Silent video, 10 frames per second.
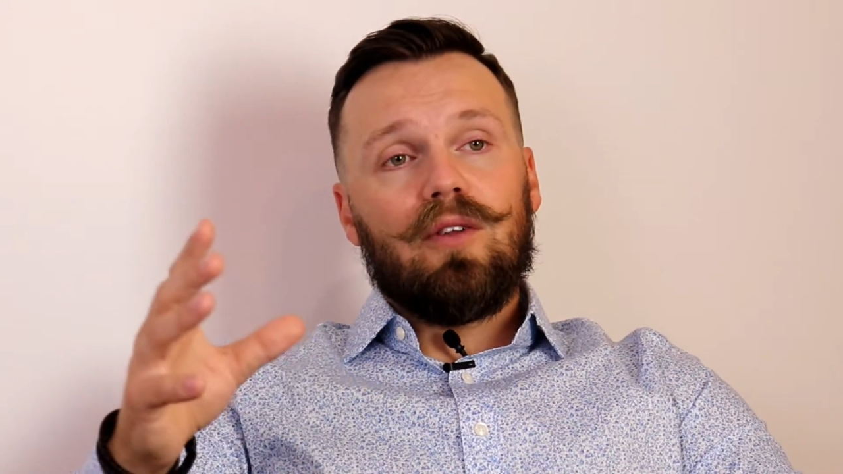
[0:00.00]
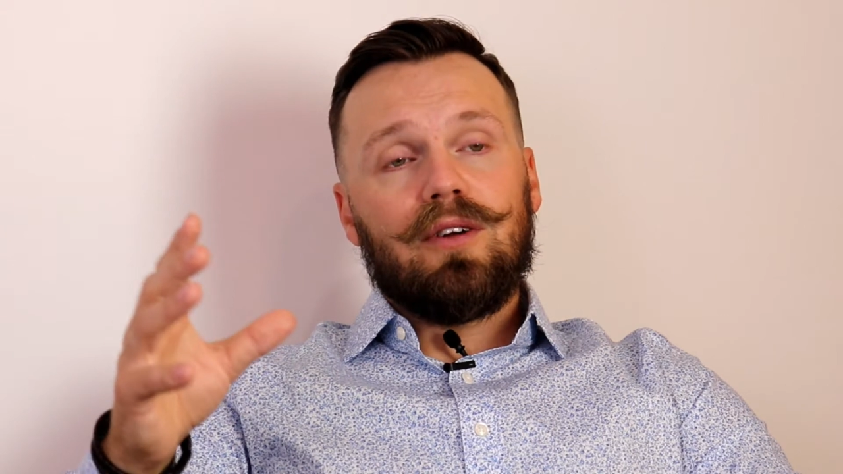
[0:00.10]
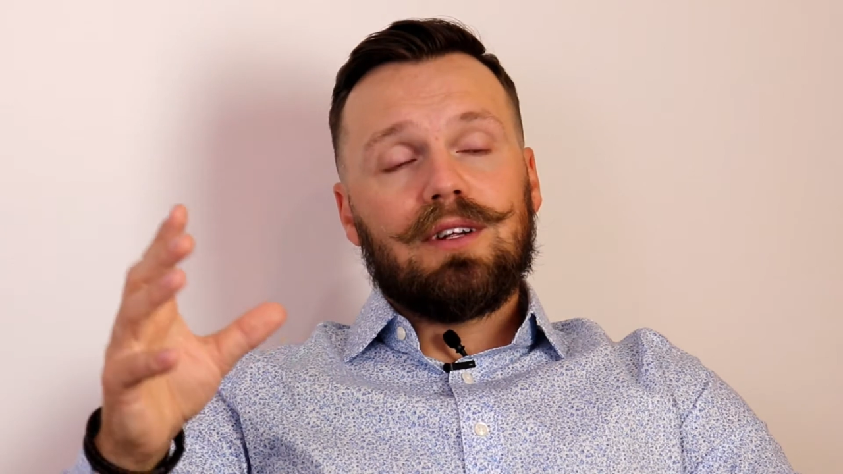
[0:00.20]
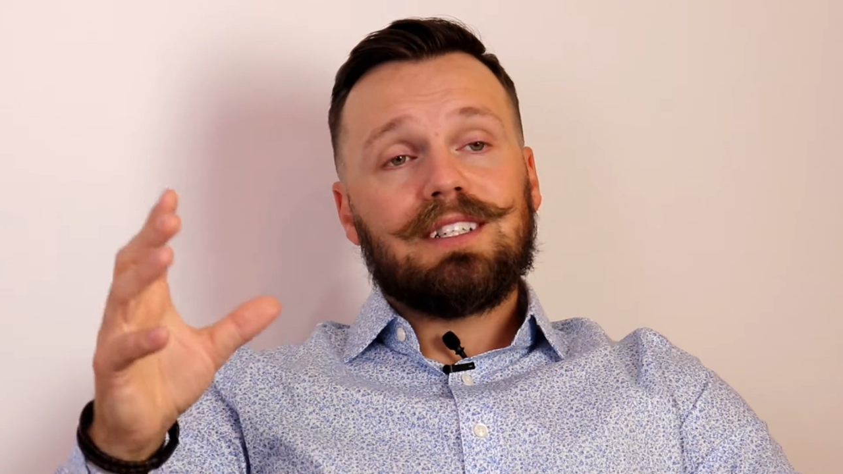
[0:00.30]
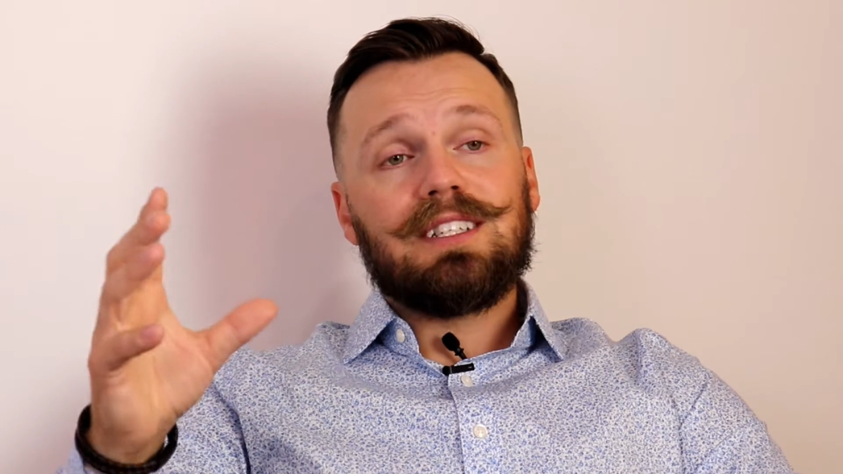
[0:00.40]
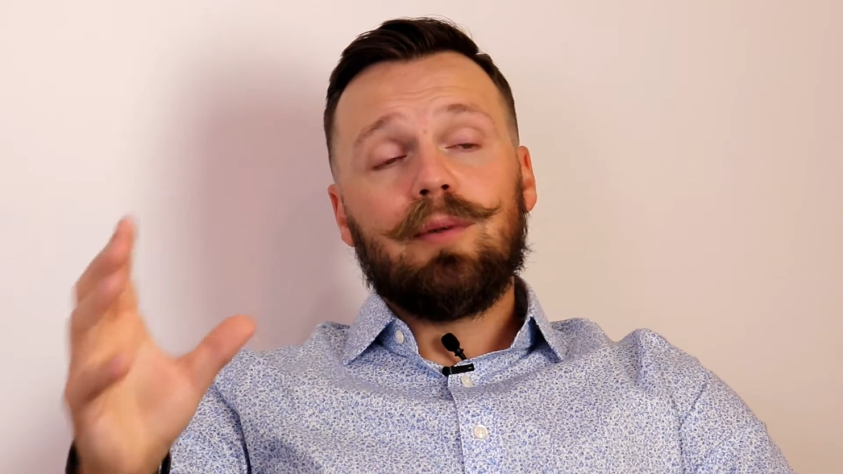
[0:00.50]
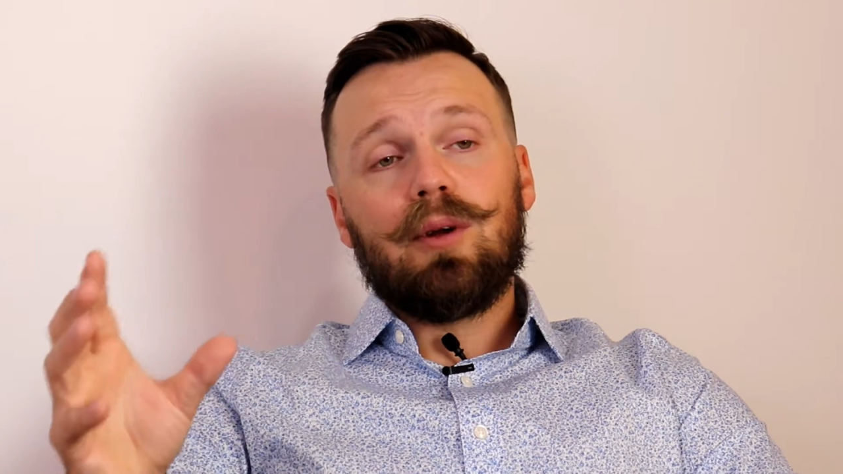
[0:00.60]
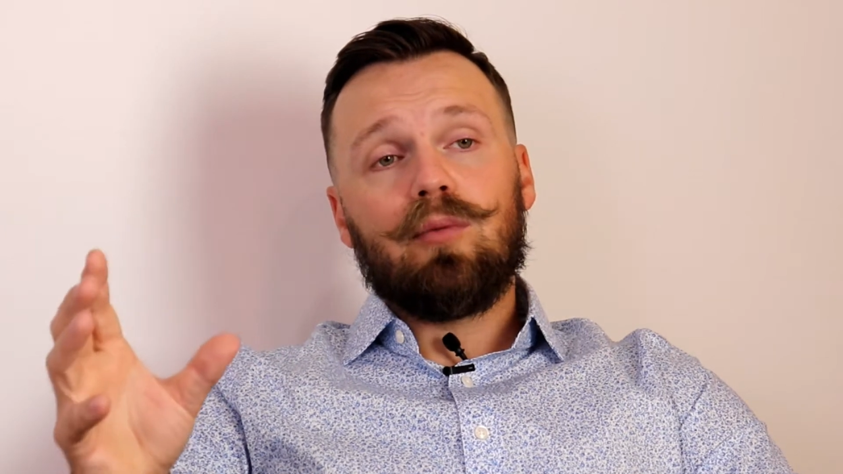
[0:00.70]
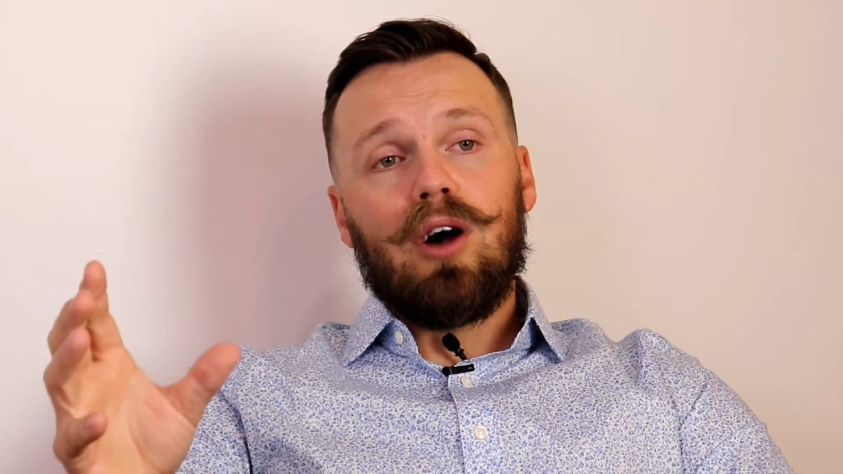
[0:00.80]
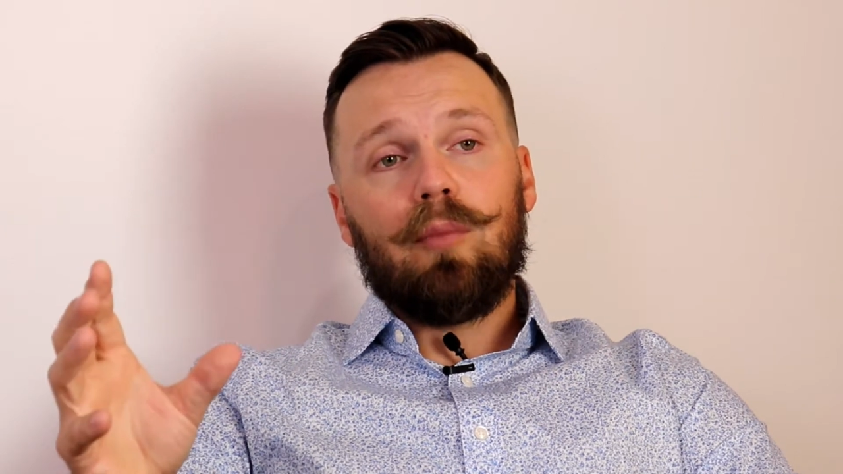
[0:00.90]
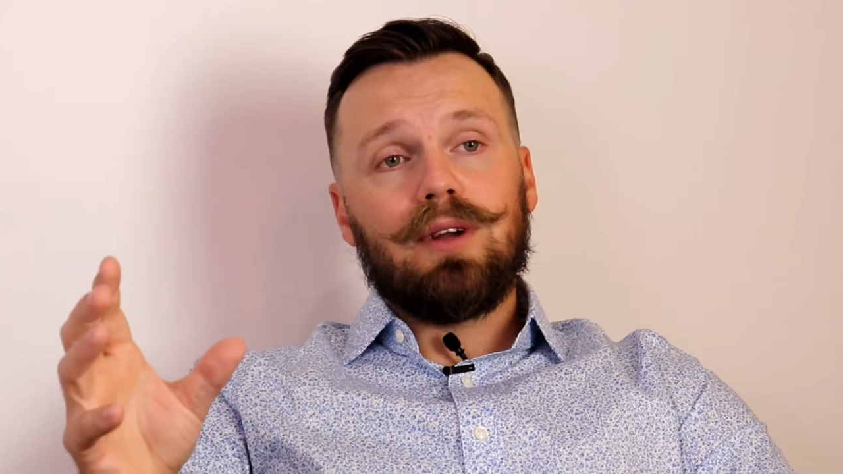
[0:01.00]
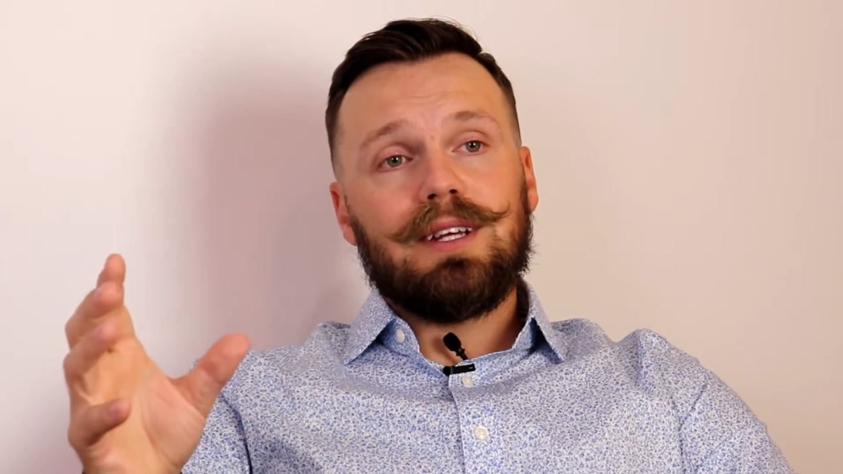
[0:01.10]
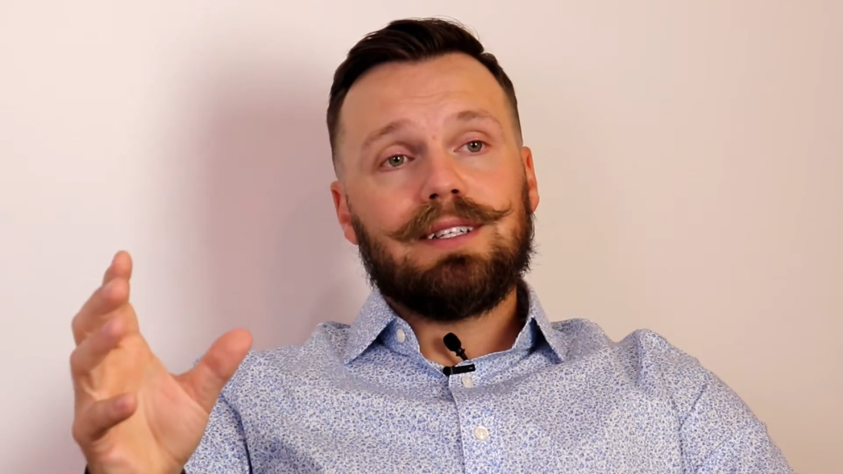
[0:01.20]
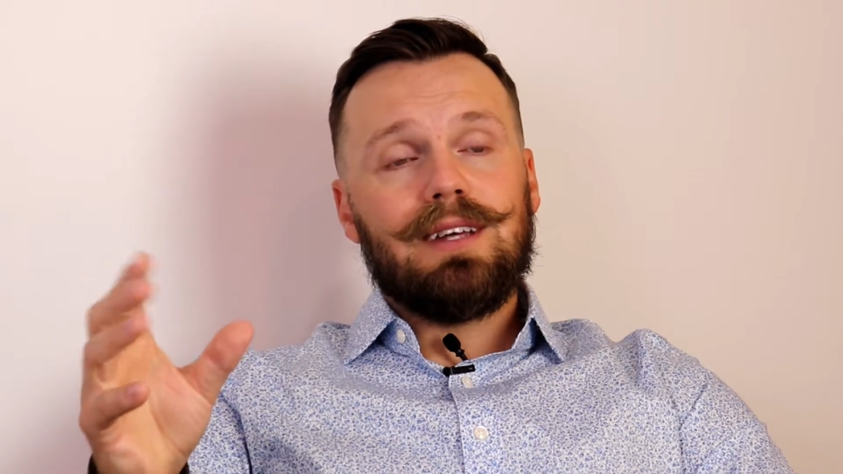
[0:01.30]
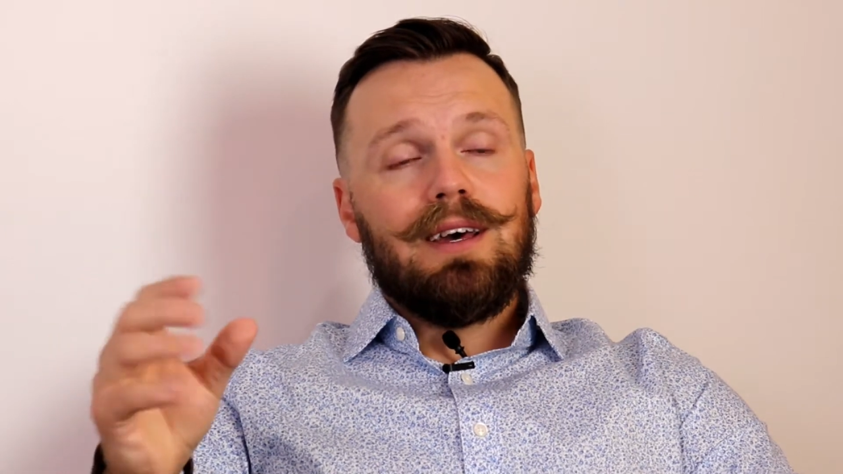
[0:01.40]
other similar
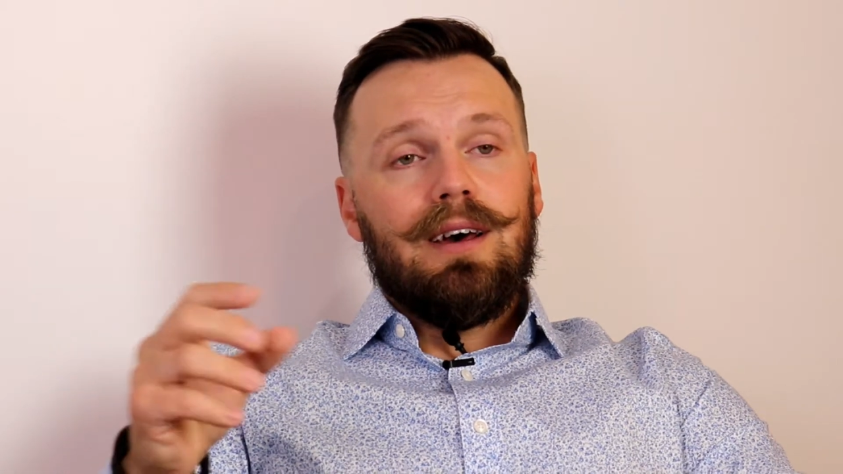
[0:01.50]
properties